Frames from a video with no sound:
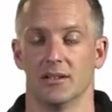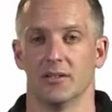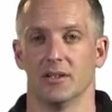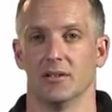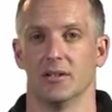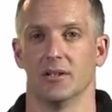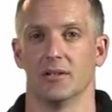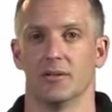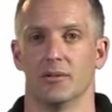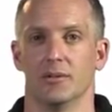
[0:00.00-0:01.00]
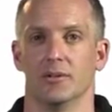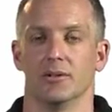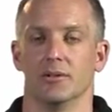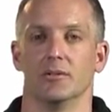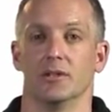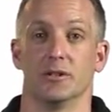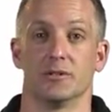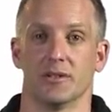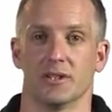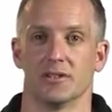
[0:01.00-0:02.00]
of an elder through to the
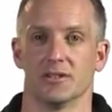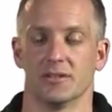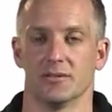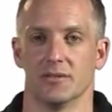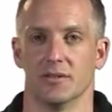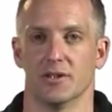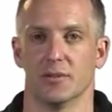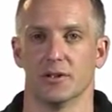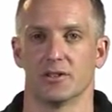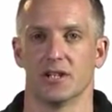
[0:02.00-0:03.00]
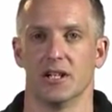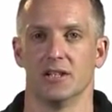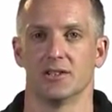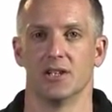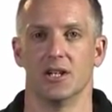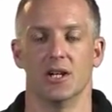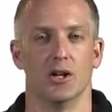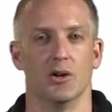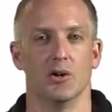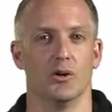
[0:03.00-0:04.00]
observations of environmental change,
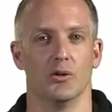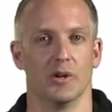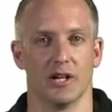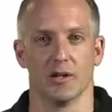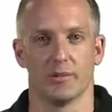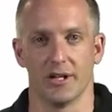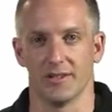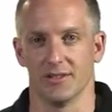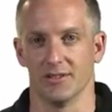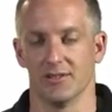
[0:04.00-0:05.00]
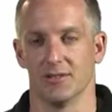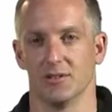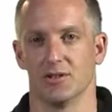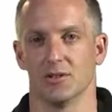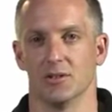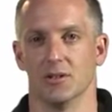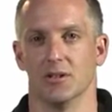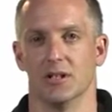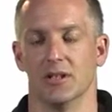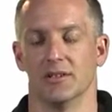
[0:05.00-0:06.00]
or regular practices to ensure
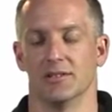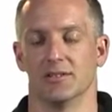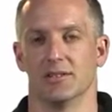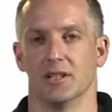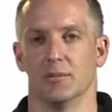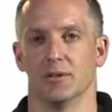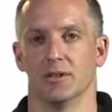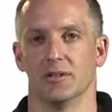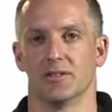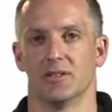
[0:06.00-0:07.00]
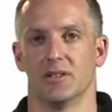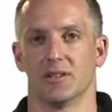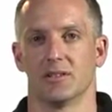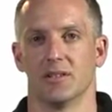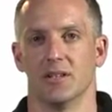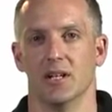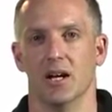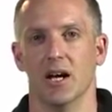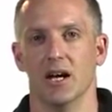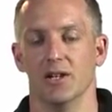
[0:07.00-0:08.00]
the sustainability of stocks.
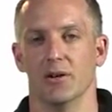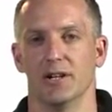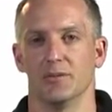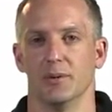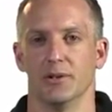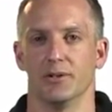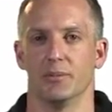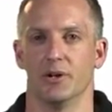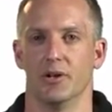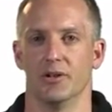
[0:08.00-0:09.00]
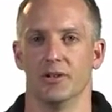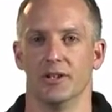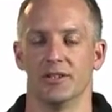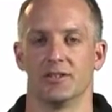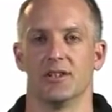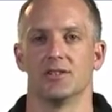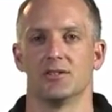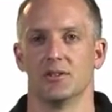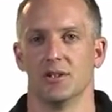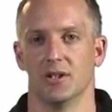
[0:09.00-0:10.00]
And Niue is built upon this
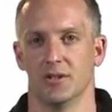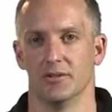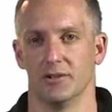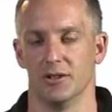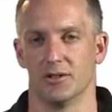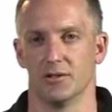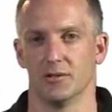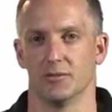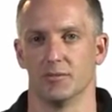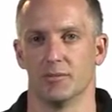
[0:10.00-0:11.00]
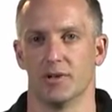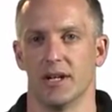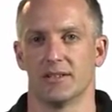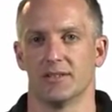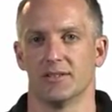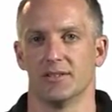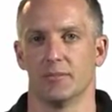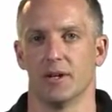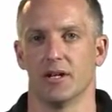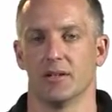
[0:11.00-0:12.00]
history of traditional practices
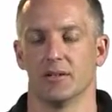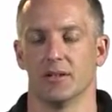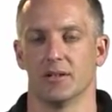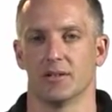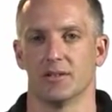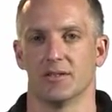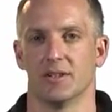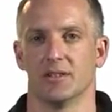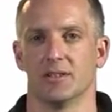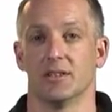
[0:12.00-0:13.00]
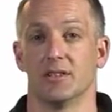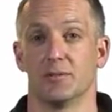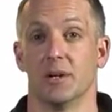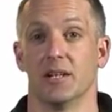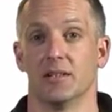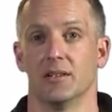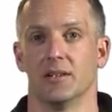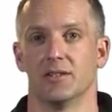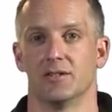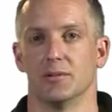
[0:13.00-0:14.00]
about conservation and expanded
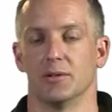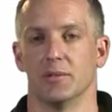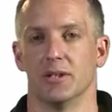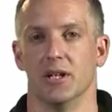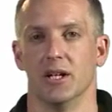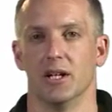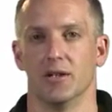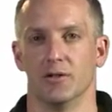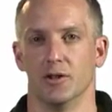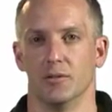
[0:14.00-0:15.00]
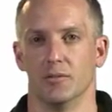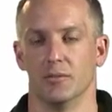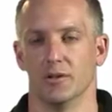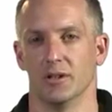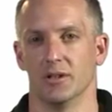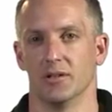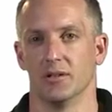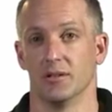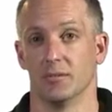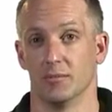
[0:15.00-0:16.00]
those to implement a few marine
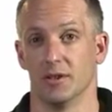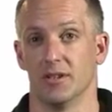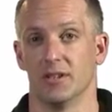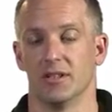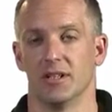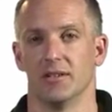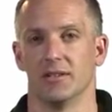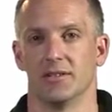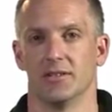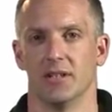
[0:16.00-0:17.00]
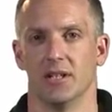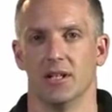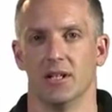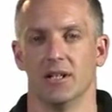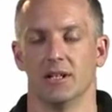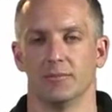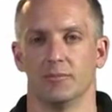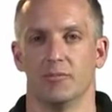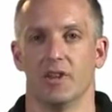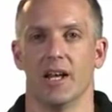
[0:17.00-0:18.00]
protected areas
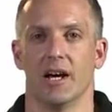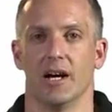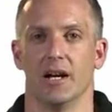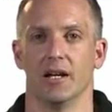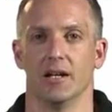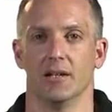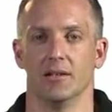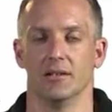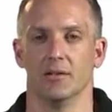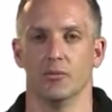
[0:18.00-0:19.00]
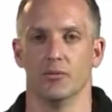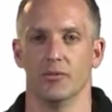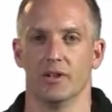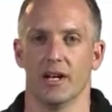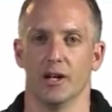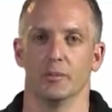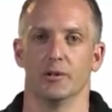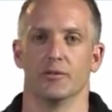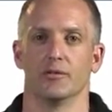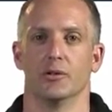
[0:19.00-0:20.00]
that are
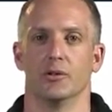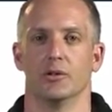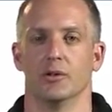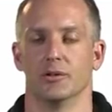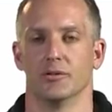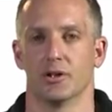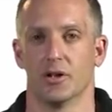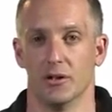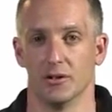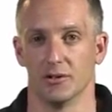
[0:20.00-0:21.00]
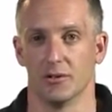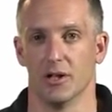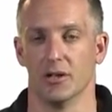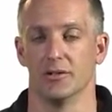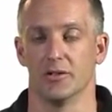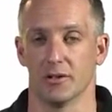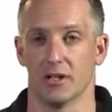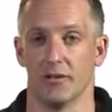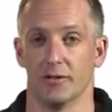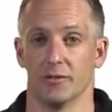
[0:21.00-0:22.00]
helping for coral to grow and to
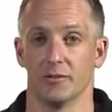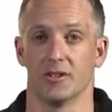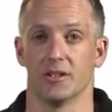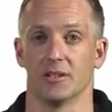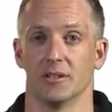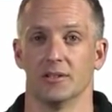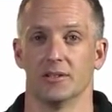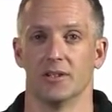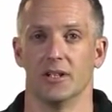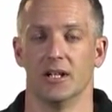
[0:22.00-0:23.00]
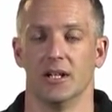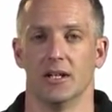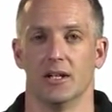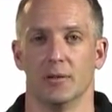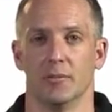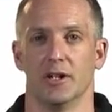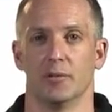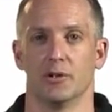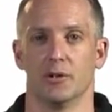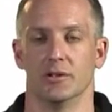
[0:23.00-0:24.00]
recover from cyclones, and
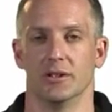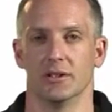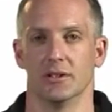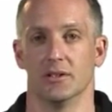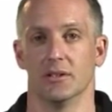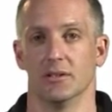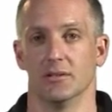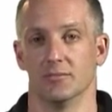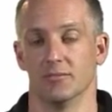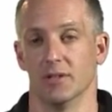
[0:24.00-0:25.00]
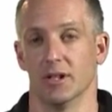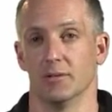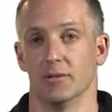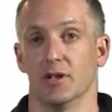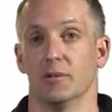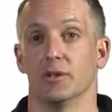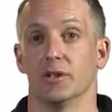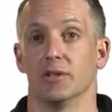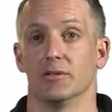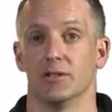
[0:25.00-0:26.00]
improving the
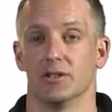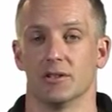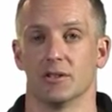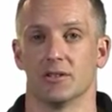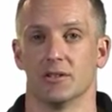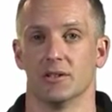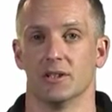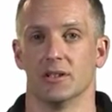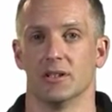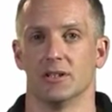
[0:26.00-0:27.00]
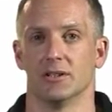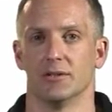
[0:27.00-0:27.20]
viability of fish stocks around the island.